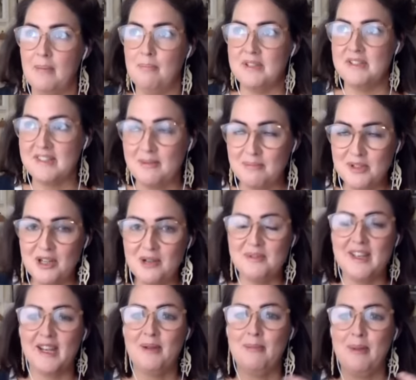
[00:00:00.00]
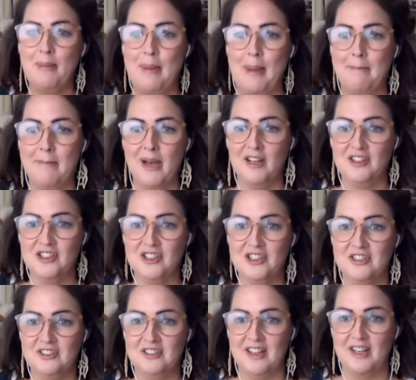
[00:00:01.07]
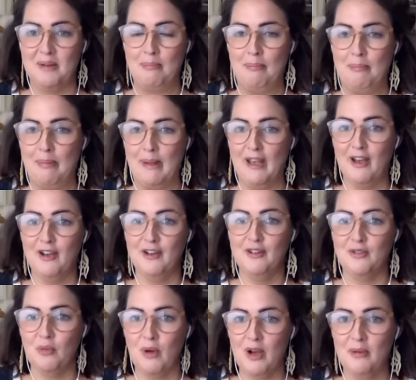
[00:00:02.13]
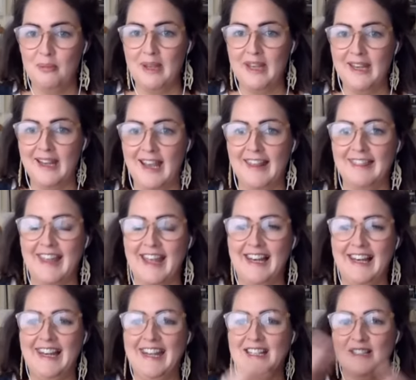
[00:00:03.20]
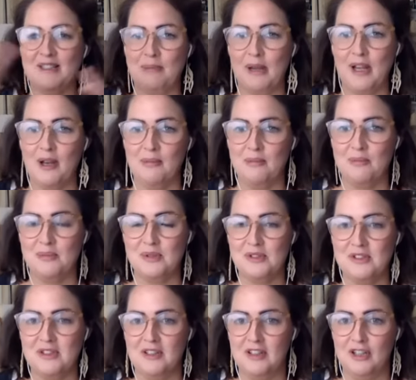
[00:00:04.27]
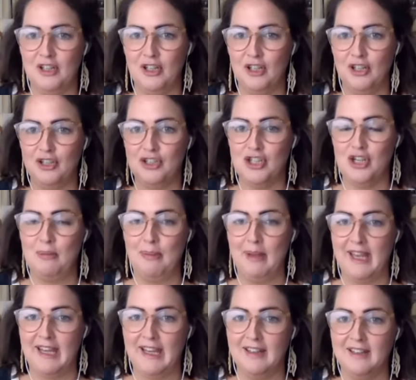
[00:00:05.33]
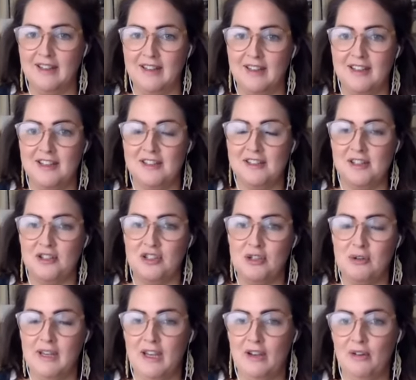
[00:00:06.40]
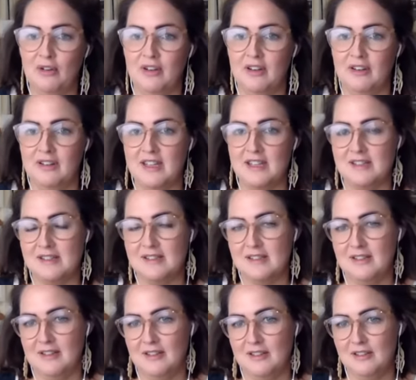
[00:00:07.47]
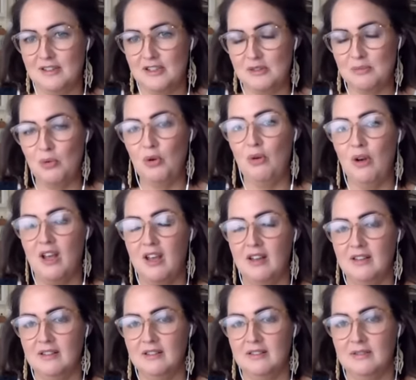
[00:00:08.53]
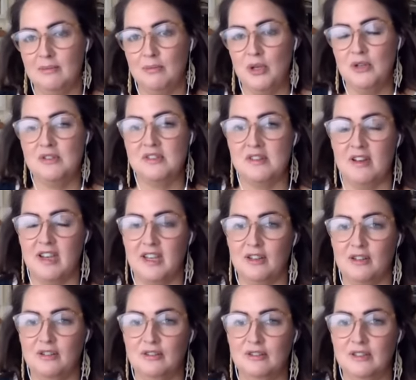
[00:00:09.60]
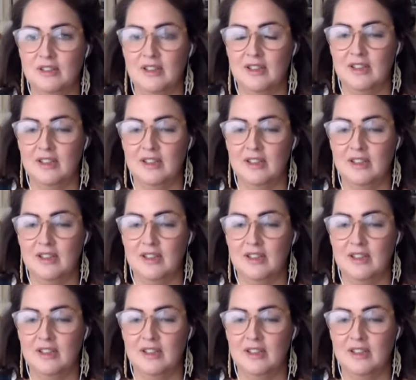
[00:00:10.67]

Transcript: But sometimes that can be a bit much and a bit overwhelming, and that list becomes too big. So doing it on this smaller moon cycle,